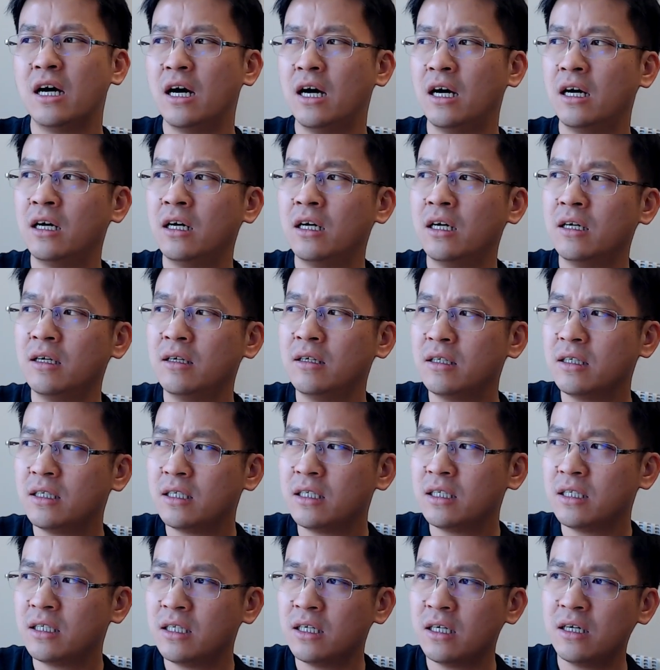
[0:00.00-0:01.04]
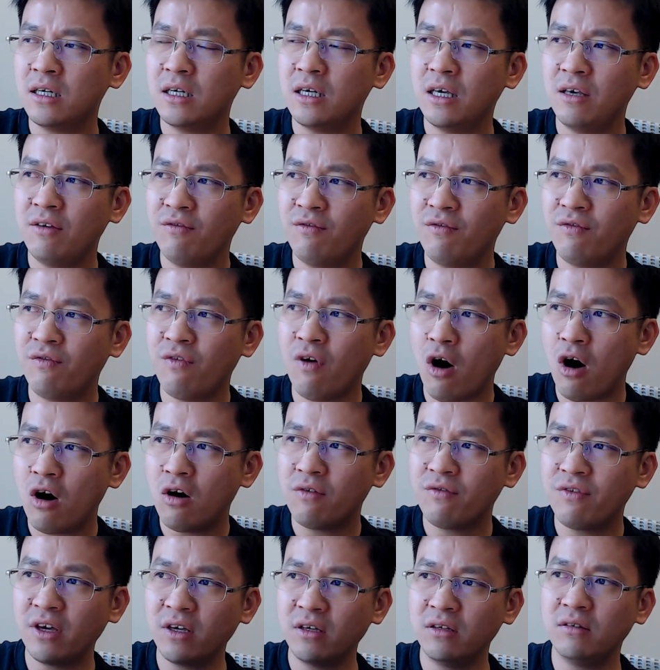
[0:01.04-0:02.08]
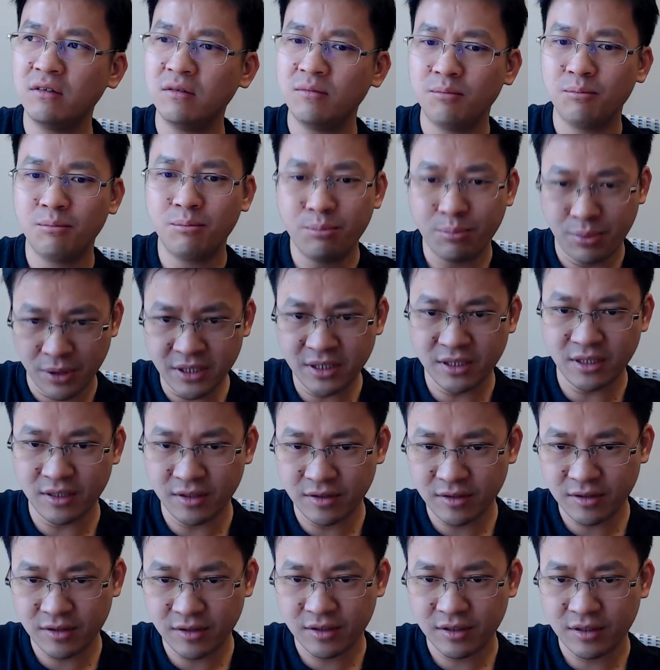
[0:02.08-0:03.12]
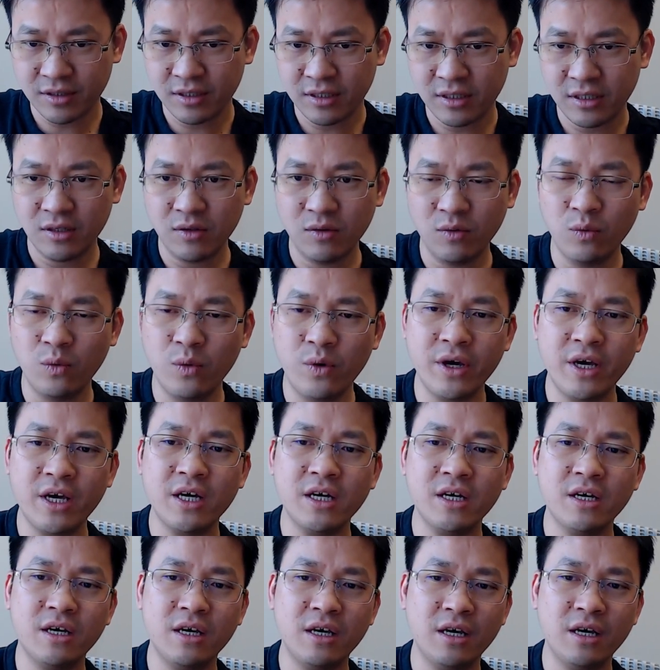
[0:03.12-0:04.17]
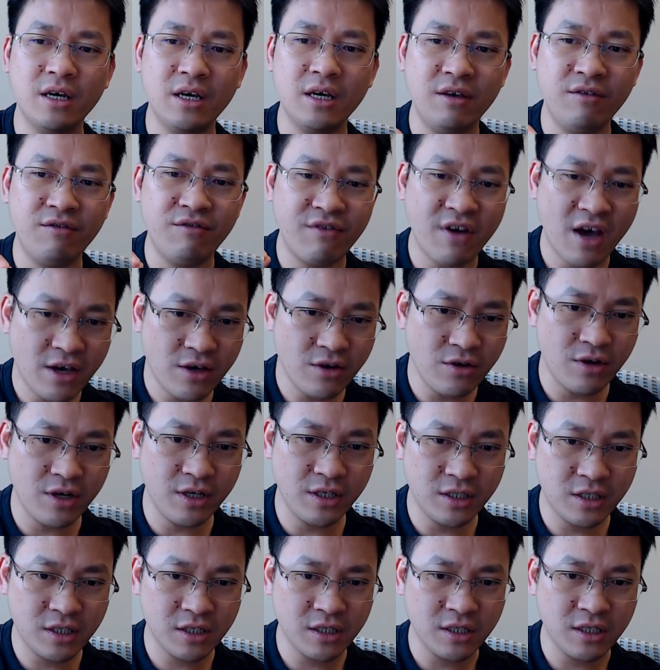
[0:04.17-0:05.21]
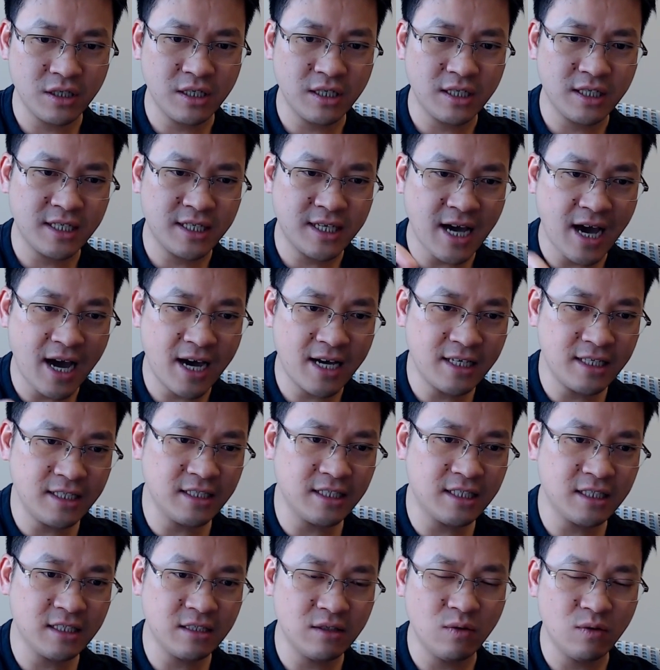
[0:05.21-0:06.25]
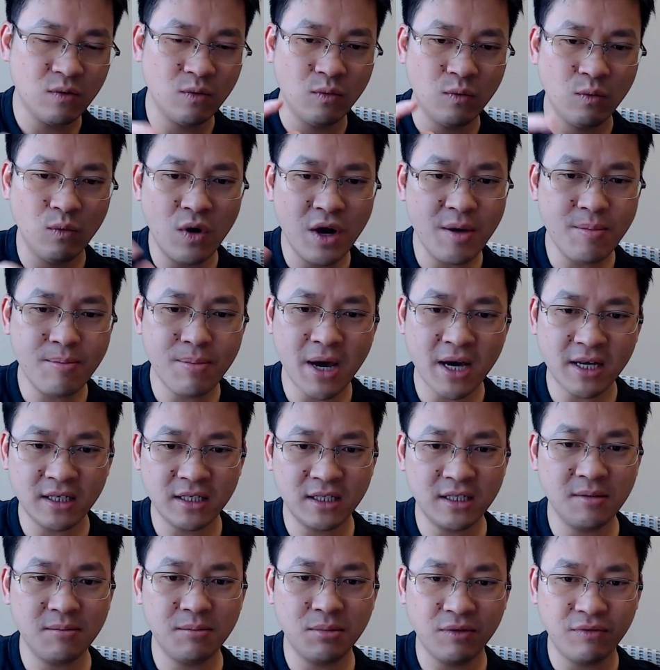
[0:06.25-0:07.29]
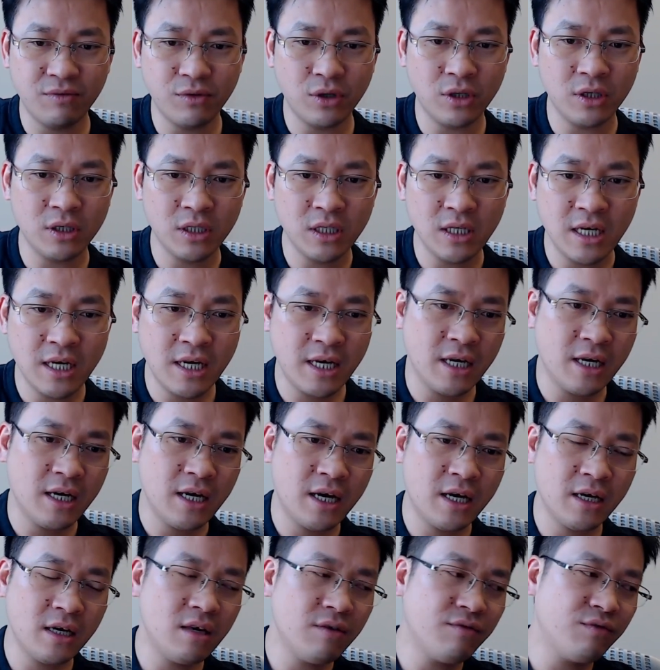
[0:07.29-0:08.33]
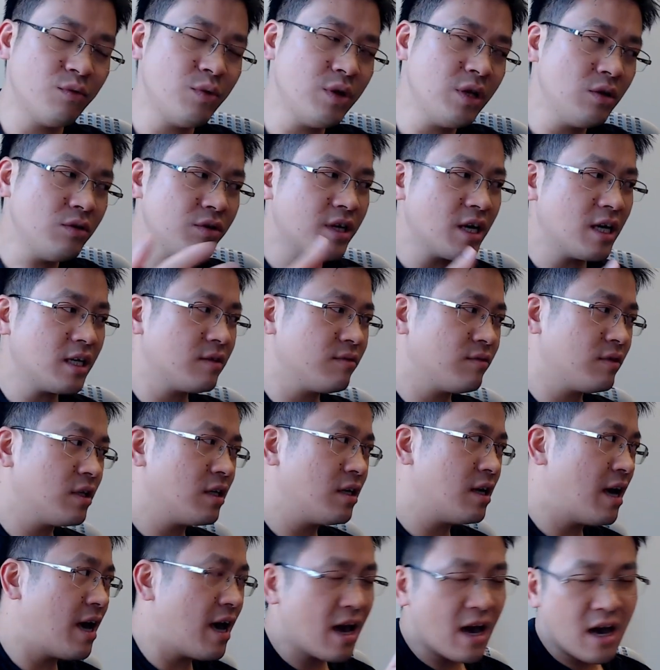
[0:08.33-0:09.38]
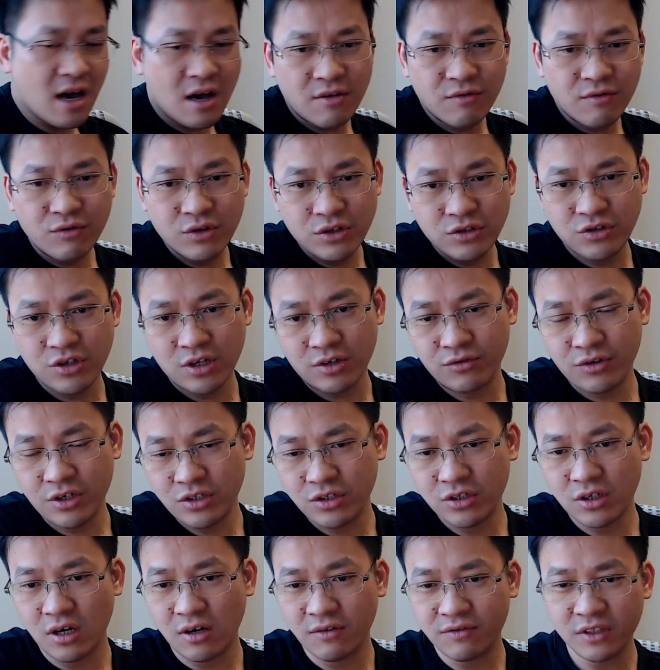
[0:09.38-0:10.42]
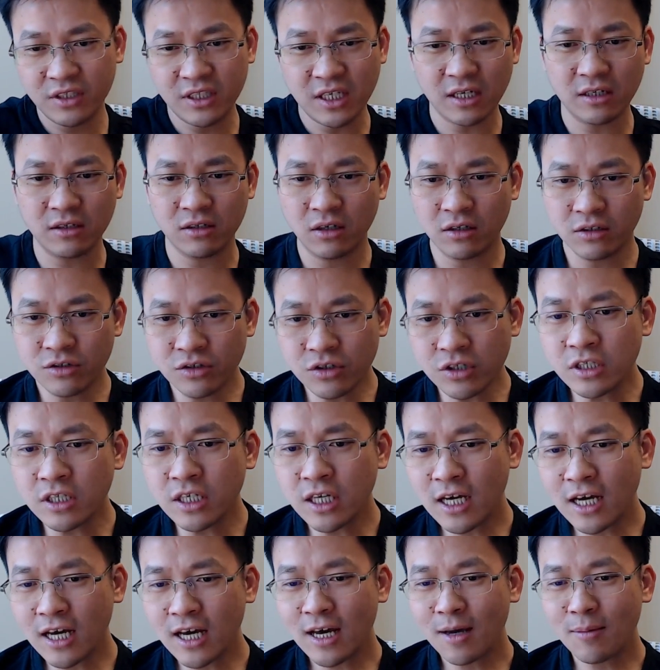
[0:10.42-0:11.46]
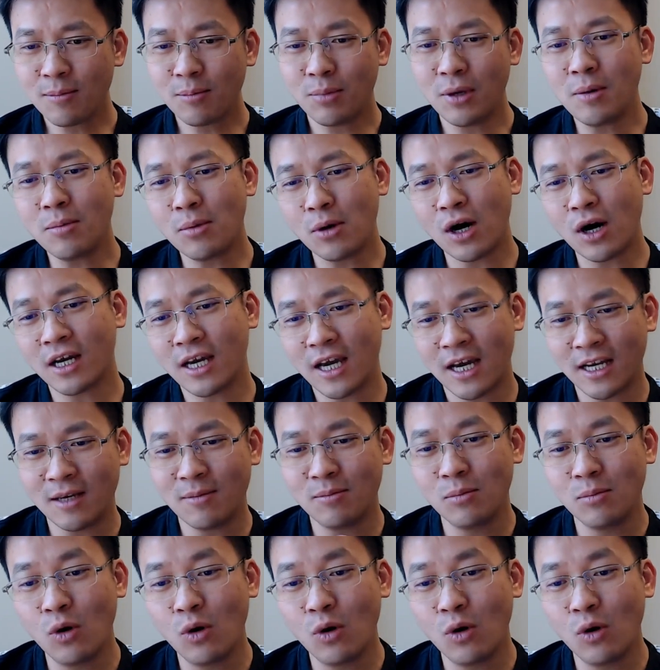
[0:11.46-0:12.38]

the evolving business will evaluate talent way better than before. And if we look at the every generation of a technology, people are getting